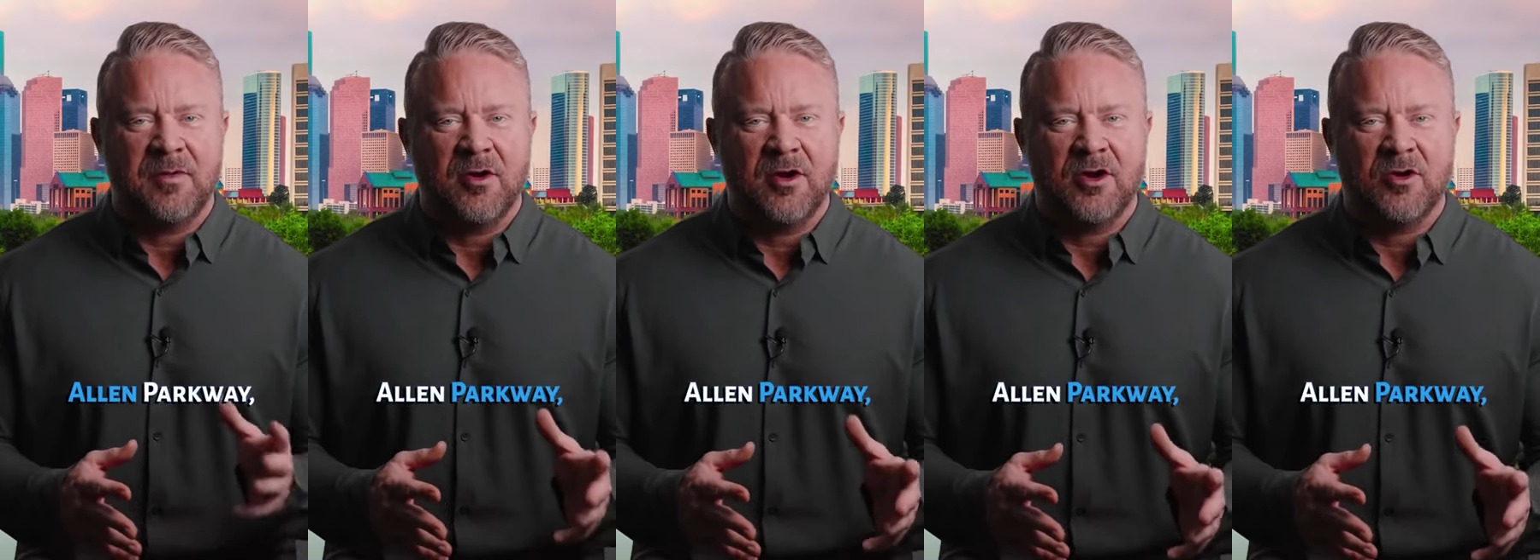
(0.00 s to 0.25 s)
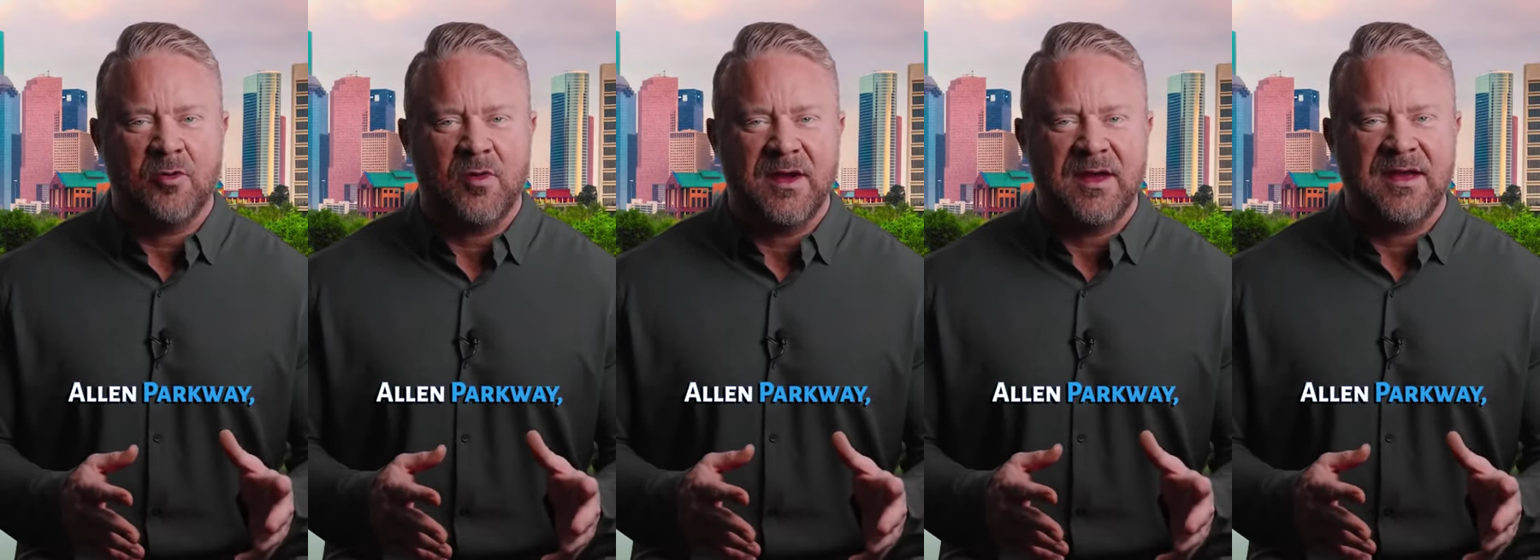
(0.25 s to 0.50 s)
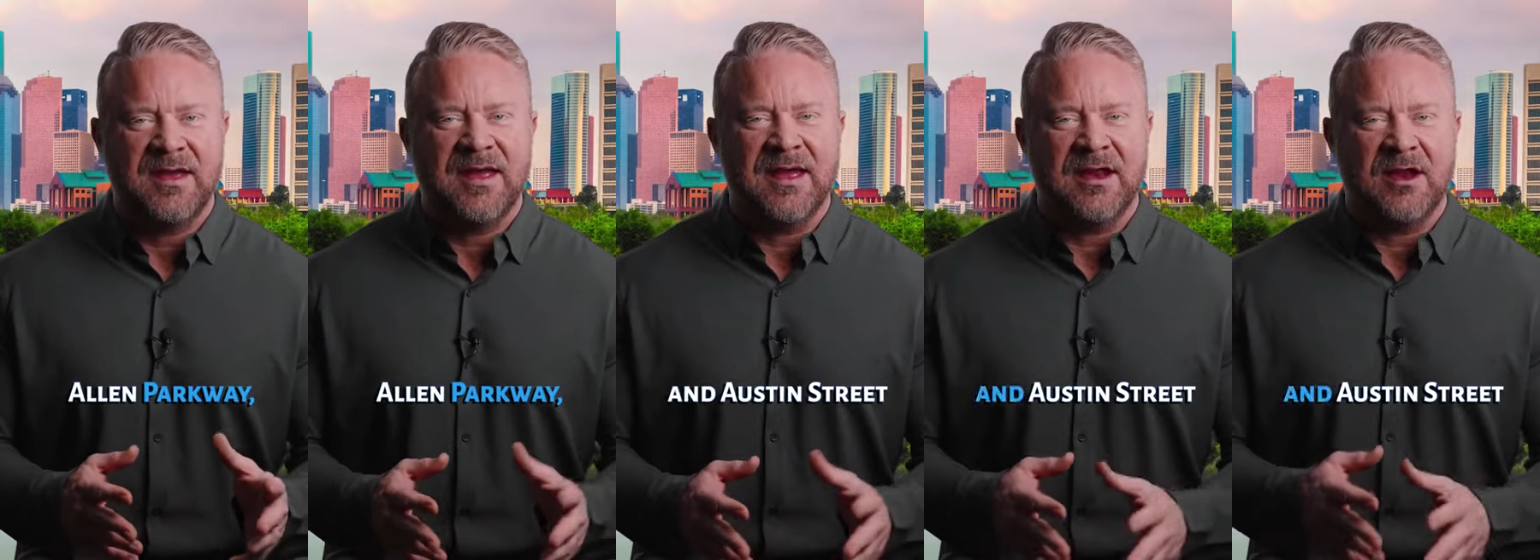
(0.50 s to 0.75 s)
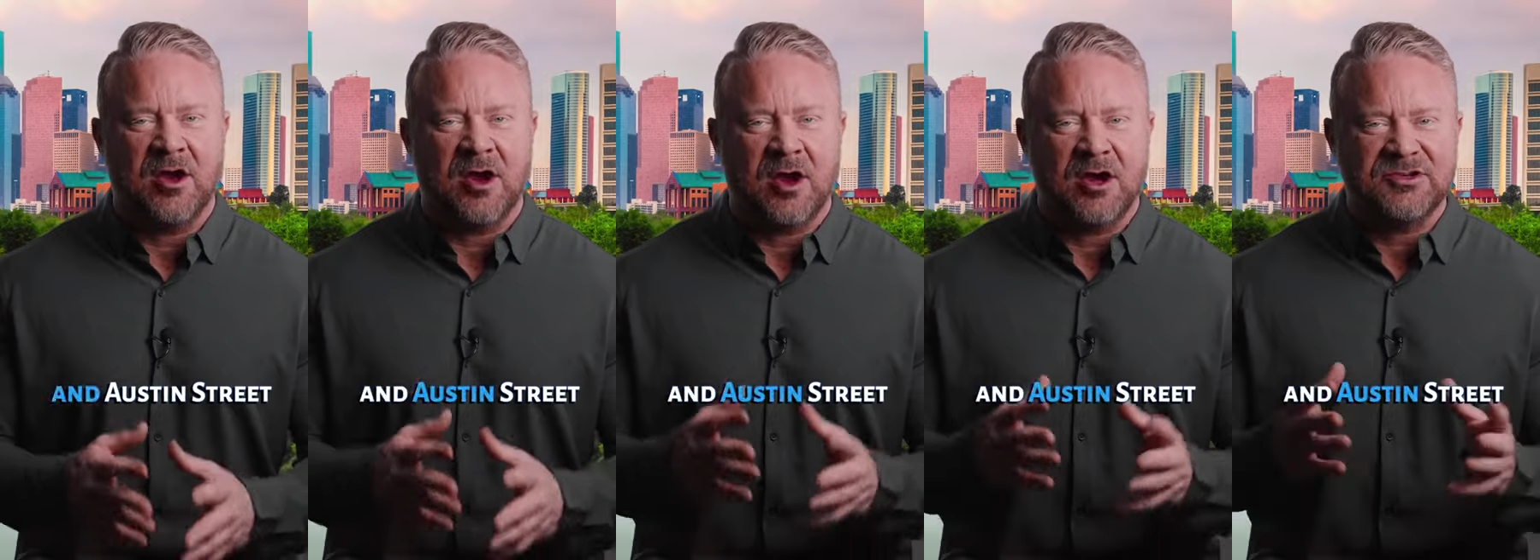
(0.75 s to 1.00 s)
Parkway,
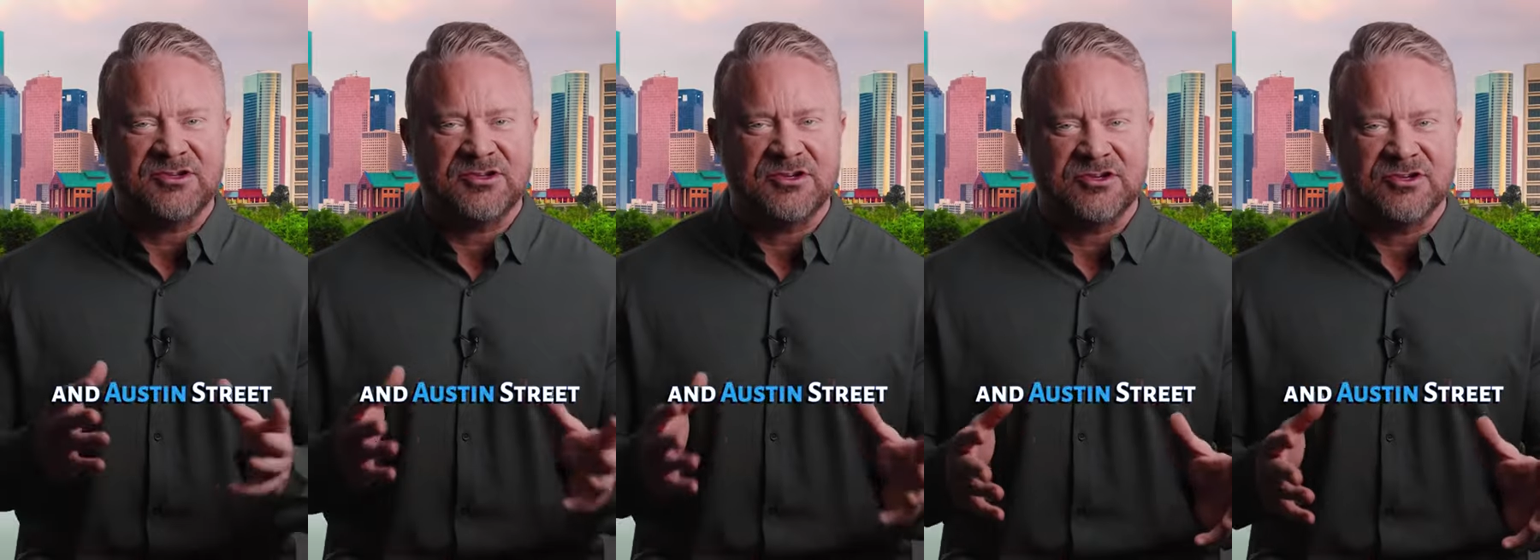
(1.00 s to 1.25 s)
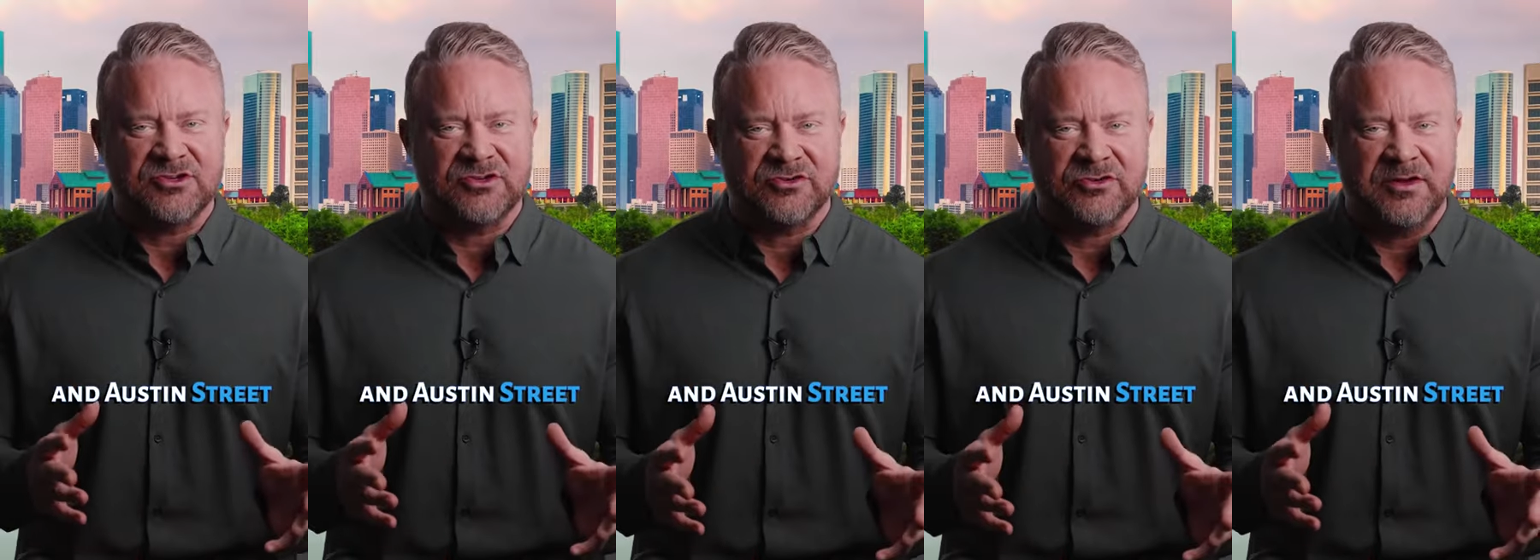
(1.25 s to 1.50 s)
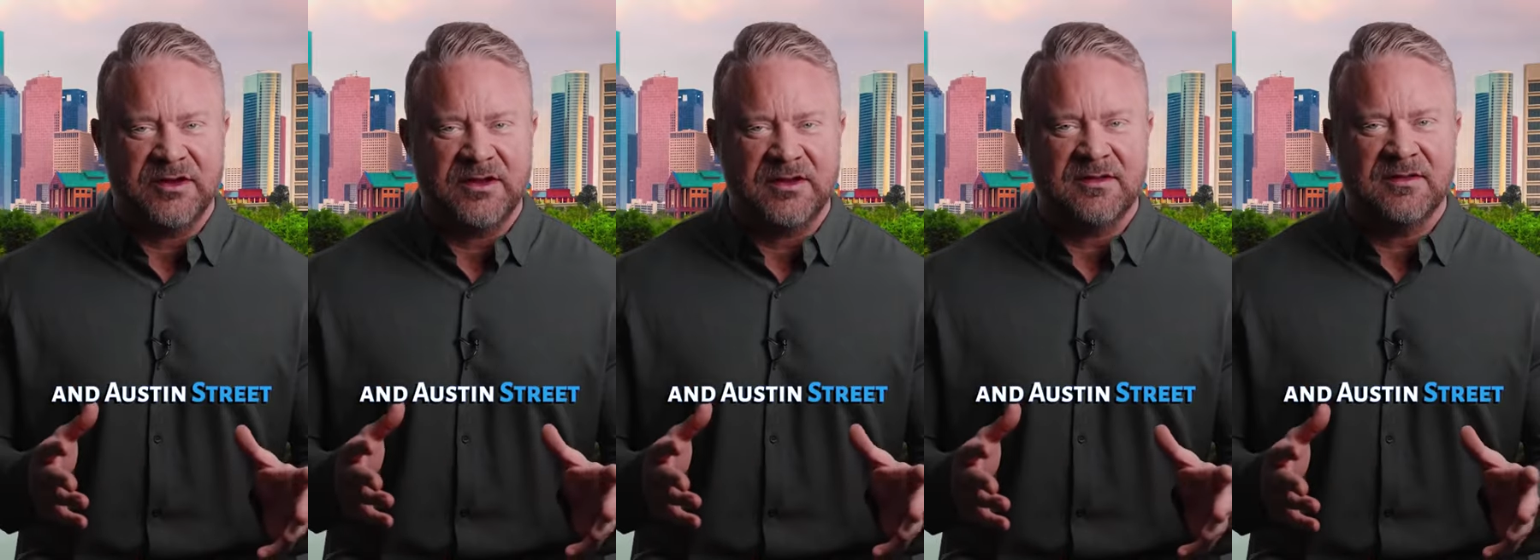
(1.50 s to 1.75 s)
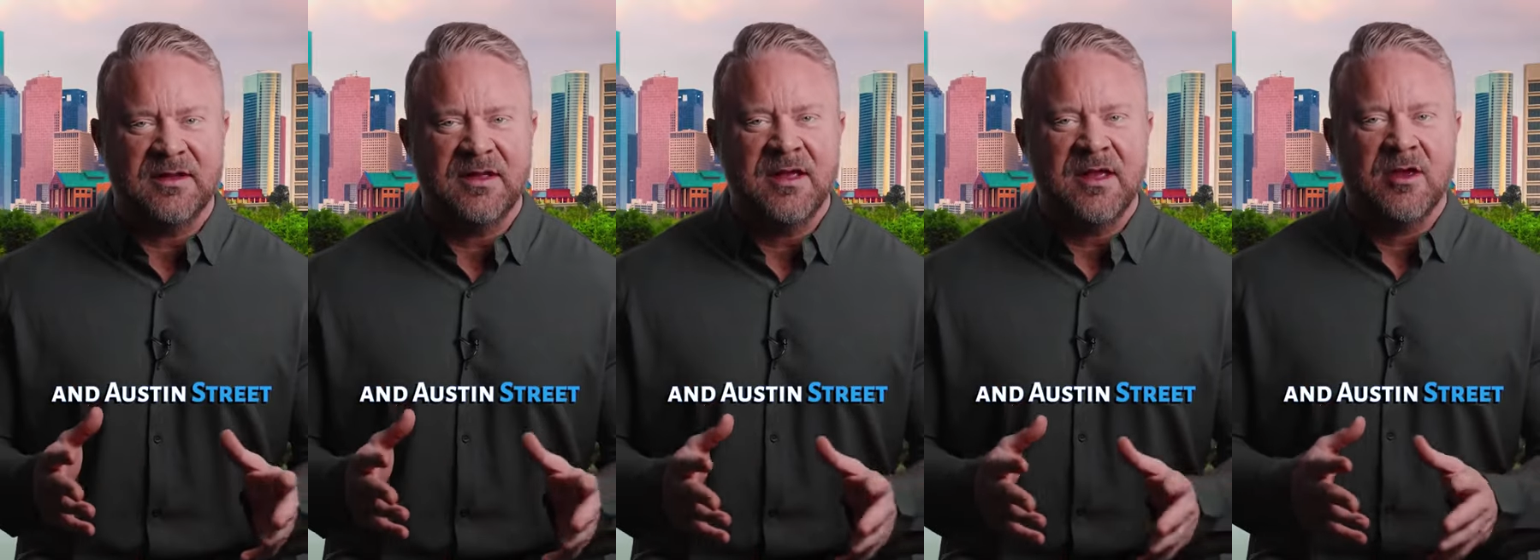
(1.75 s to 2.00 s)
and Austin
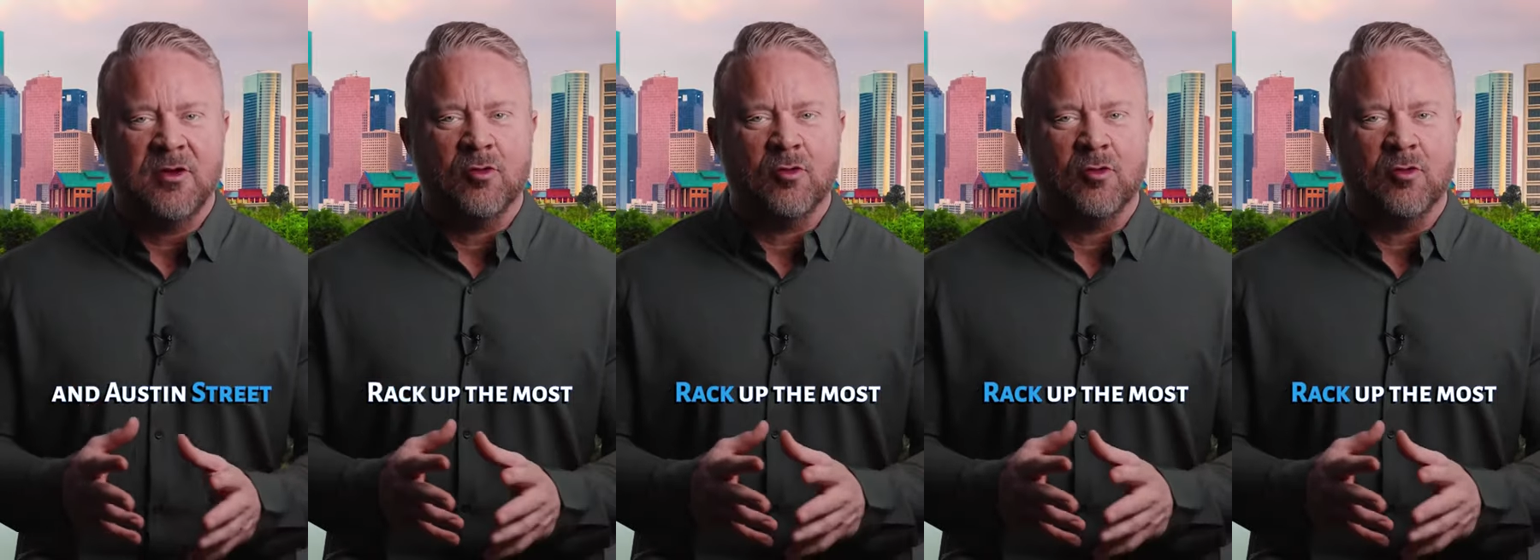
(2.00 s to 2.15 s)
Street